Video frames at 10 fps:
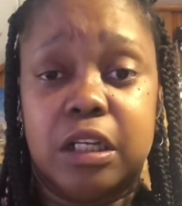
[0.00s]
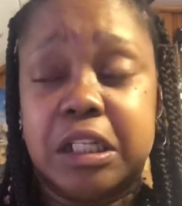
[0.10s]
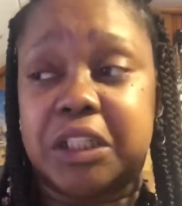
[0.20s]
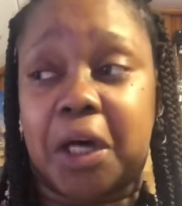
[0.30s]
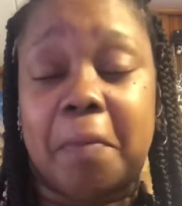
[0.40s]

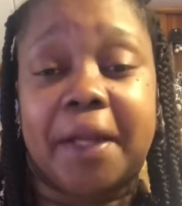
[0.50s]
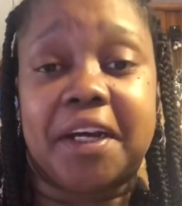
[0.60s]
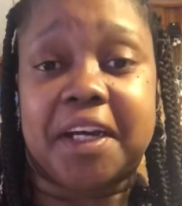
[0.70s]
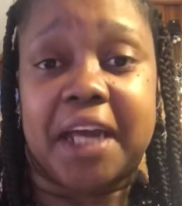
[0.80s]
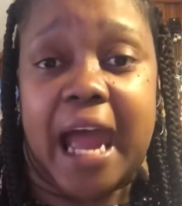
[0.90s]
So by
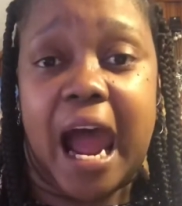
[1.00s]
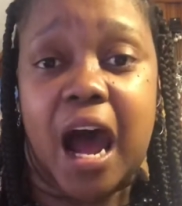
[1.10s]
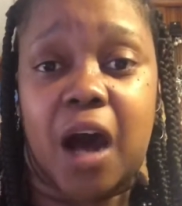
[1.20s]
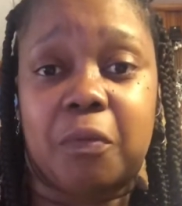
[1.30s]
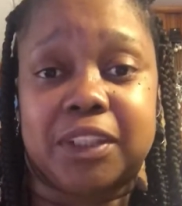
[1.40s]
looking at
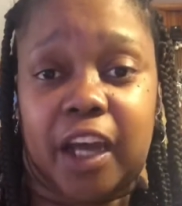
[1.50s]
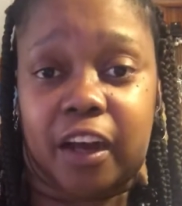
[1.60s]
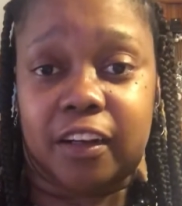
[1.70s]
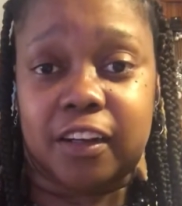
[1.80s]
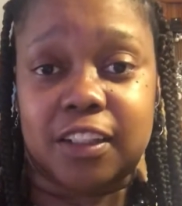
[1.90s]
how I was
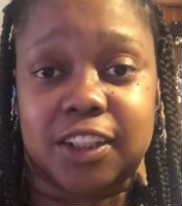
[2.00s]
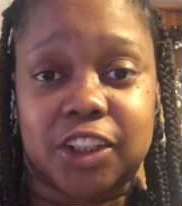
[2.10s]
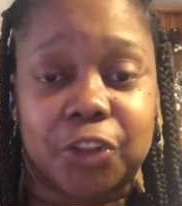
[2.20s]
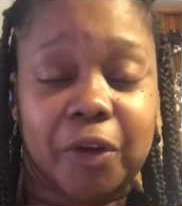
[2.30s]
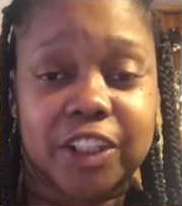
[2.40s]
handling the
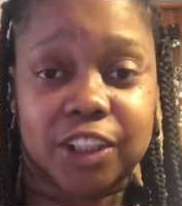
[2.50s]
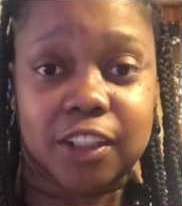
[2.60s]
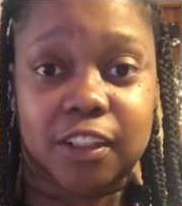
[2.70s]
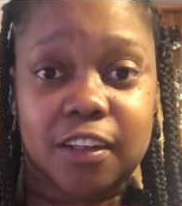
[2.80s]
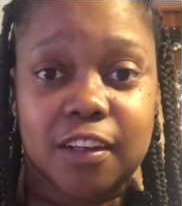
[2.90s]

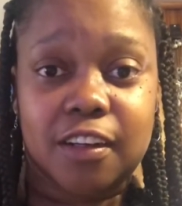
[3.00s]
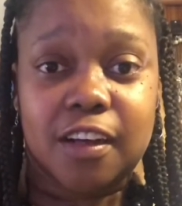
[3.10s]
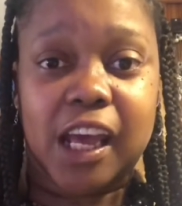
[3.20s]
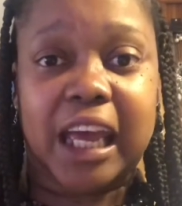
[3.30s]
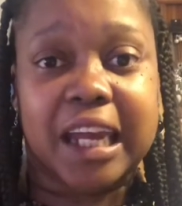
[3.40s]
situation,
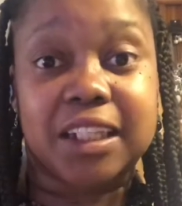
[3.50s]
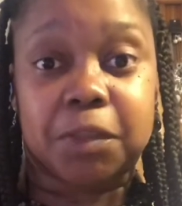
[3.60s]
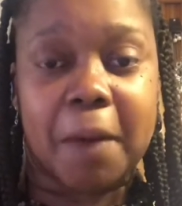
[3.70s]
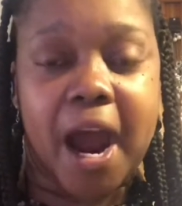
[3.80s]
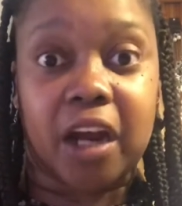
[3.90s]
it
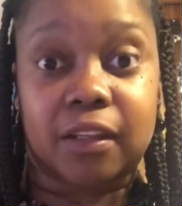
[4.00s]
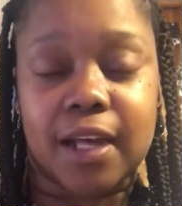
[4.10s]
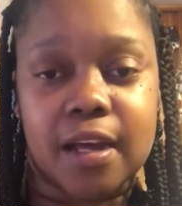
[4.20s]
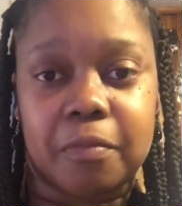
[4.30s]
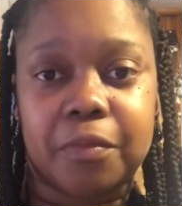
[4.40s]
inspired
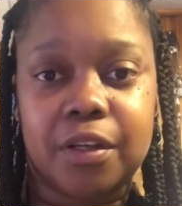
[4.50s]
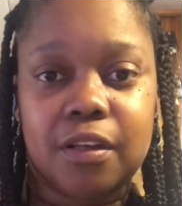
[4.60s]
them